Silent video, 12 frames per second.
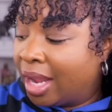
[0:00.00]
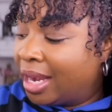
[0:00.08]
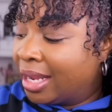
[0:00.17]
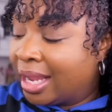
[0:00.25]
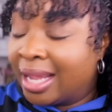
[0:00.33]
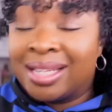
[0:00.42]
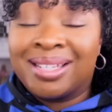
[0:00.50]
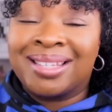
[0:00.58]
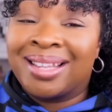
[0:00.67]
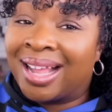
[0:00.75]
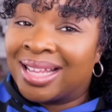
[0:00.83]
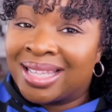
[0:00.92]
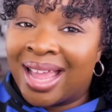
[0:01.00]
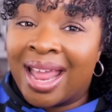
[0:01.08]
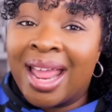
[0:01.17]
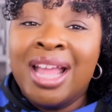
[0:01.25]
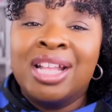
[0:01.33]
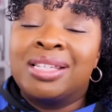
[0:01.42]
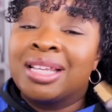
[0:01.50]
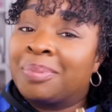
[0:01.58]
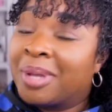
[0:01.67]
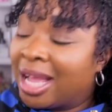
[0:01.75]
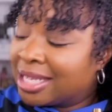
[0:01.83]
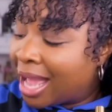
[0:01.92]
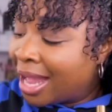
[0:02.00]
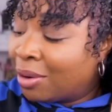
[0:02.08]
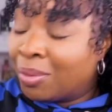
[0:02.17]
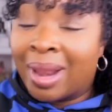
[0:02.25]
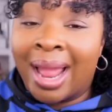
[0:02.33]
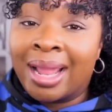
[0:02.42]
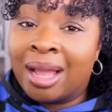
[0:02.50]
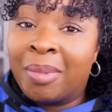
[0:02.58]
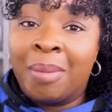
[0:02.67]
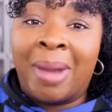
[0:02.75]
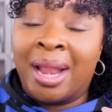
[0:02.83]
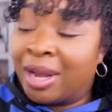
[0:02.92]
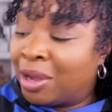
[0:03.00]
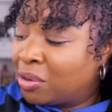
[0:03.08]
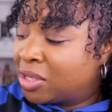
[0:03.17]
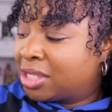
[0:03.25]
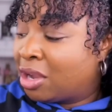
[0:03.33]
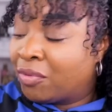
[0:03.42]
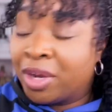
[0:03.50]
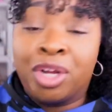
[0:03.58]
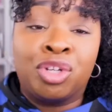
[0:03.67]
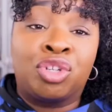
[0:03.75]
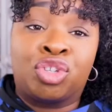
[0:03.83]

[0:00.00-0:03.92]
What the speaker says: And again, just like I said, just because I don't like them and my nose is over here